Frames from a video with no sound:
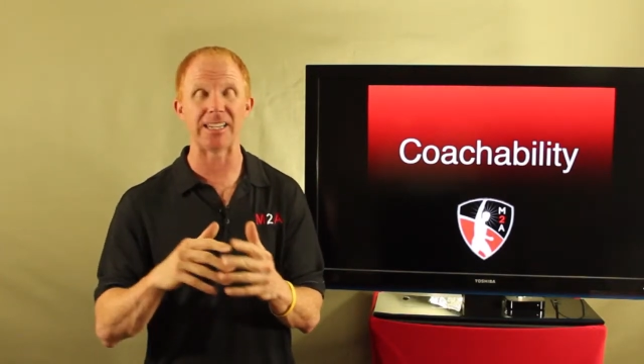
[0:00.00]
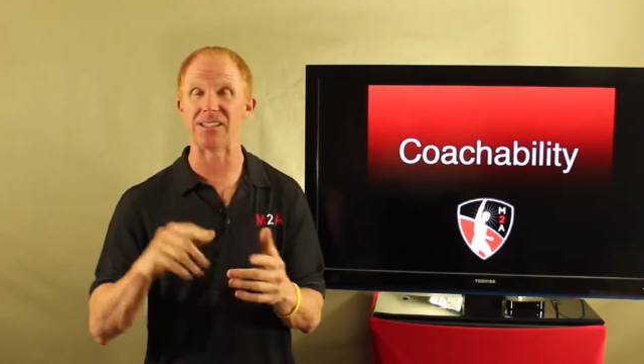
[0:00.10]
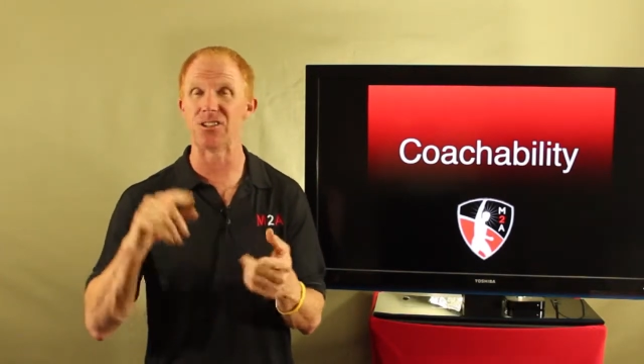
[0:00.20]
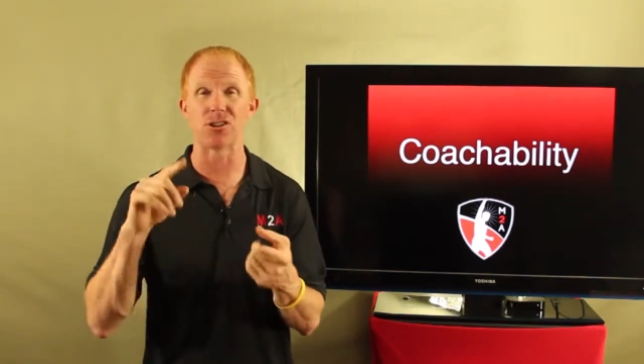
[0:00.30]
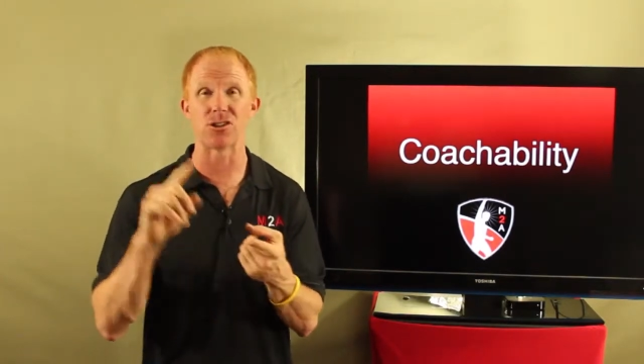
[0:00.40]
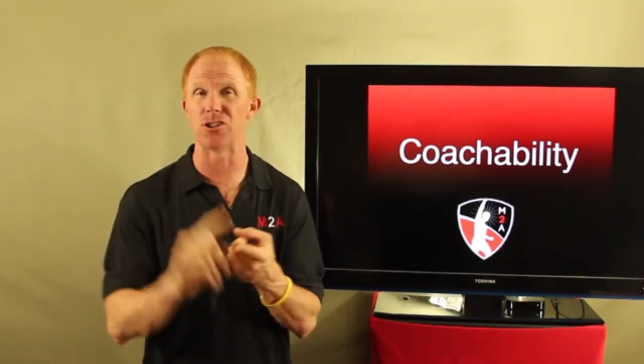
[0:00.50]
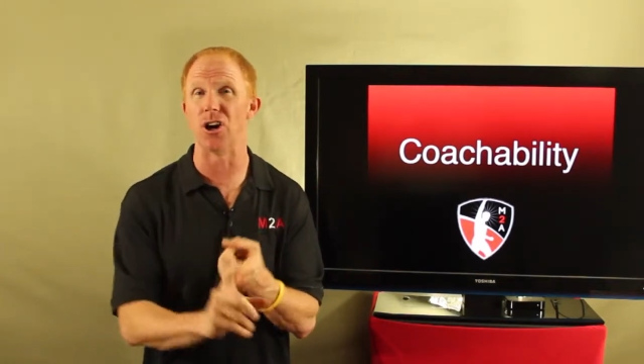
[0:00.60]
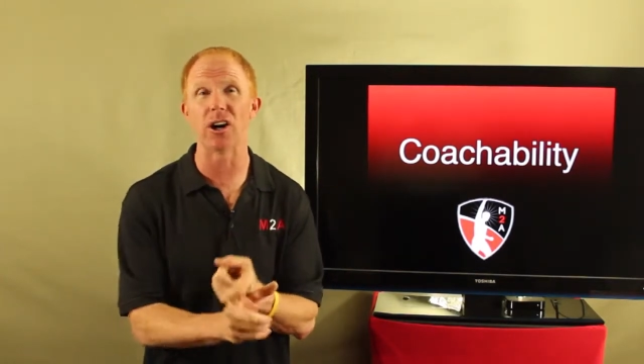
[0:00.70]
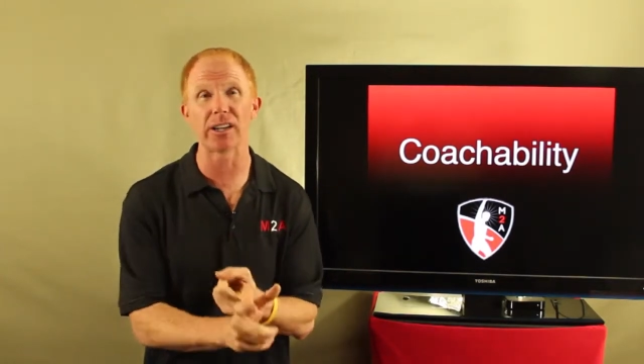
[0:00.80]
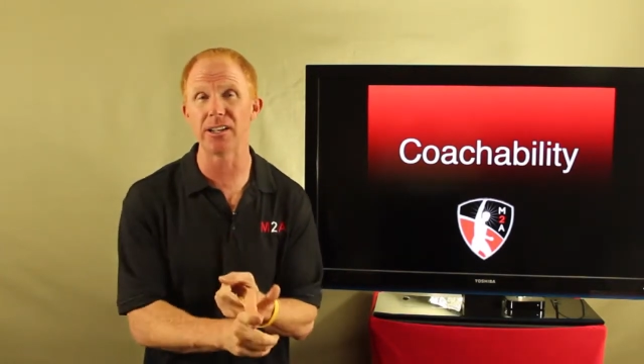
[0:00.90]
is just
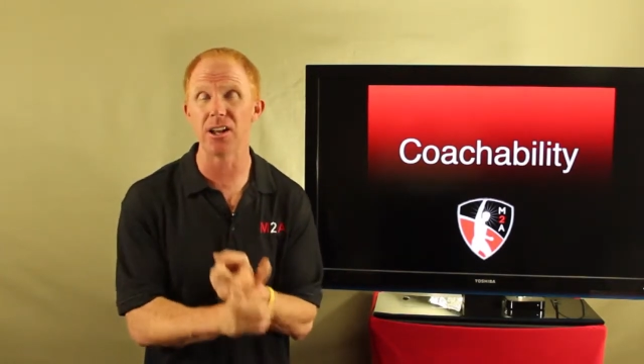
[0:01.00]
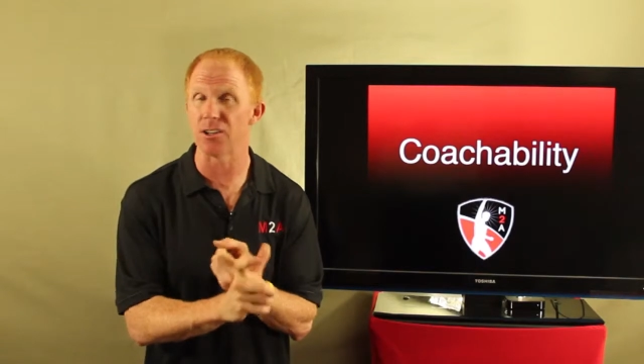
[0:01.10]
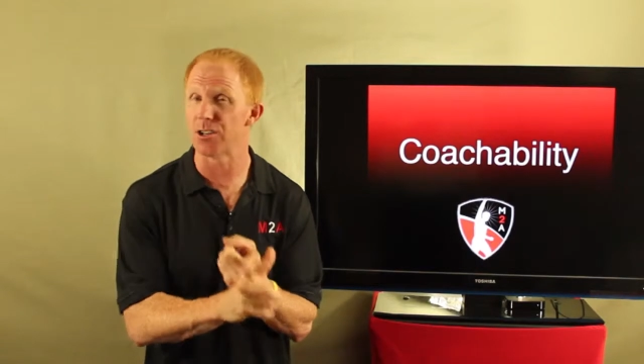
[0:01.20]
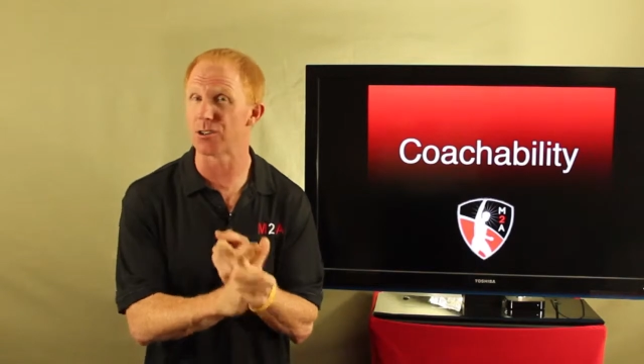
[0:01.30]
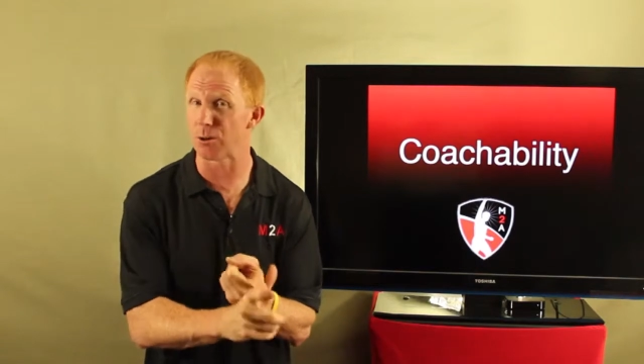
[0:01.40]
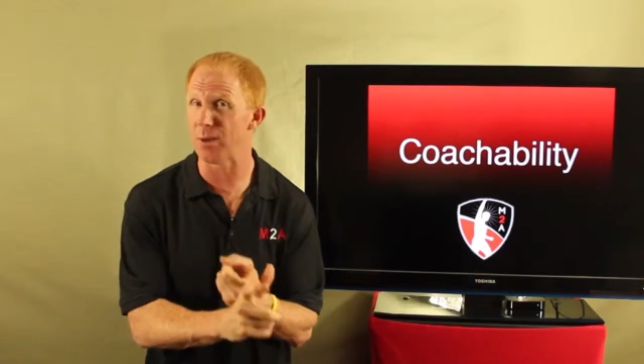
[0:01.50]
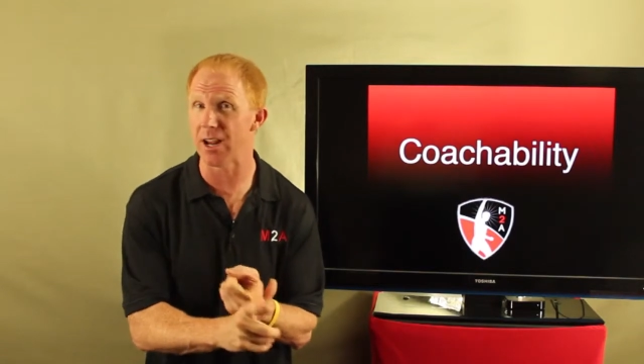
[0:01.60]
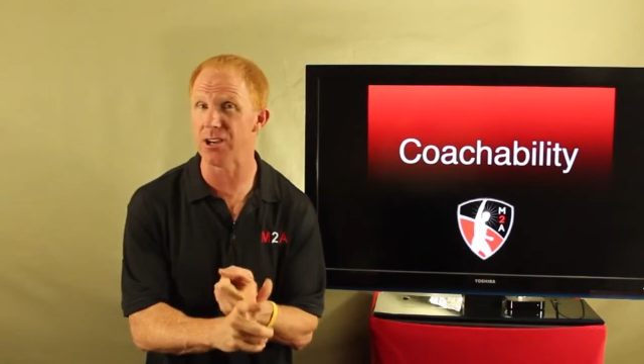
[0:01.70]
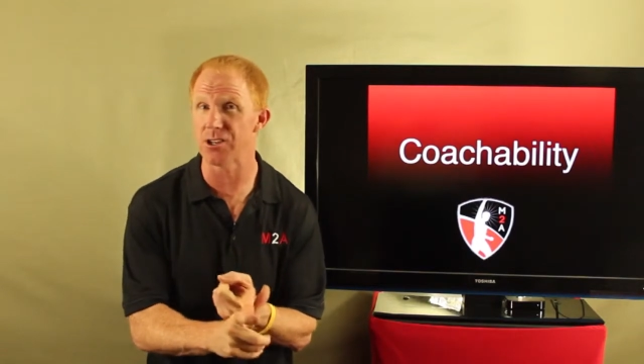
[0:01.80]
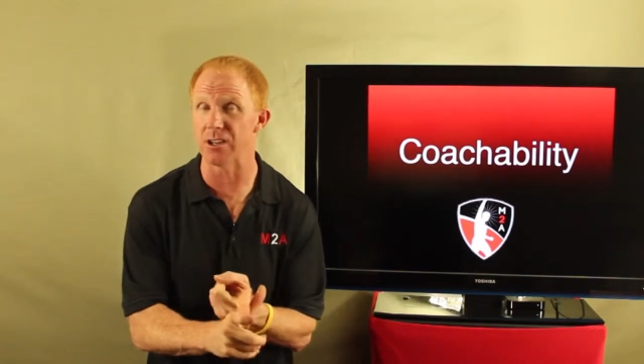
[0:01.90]
dogged
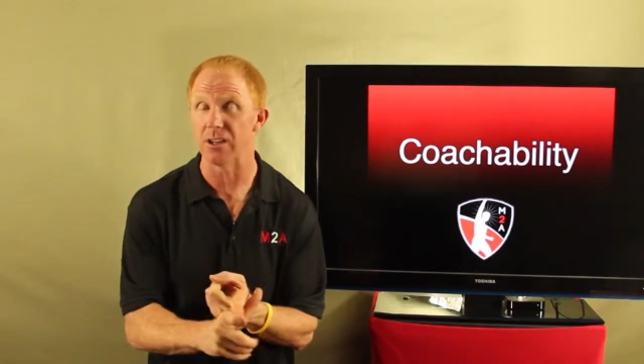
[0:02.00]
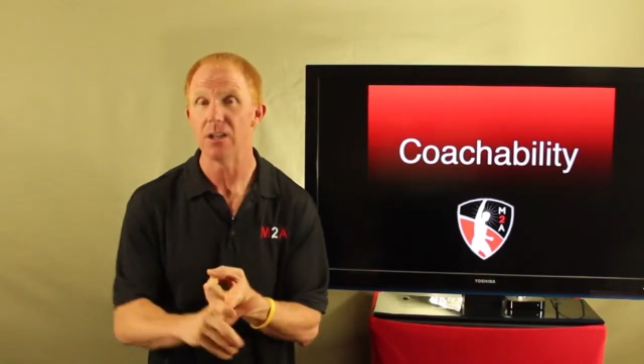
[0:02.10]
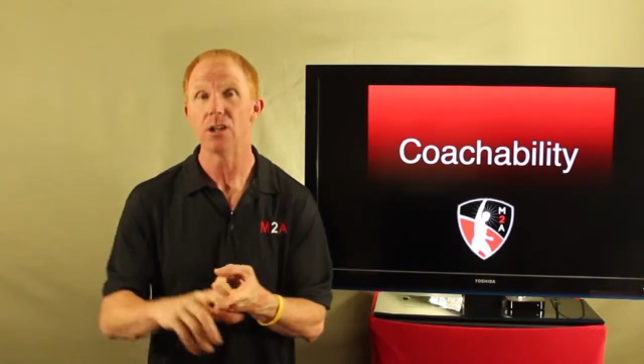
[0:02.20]
determination.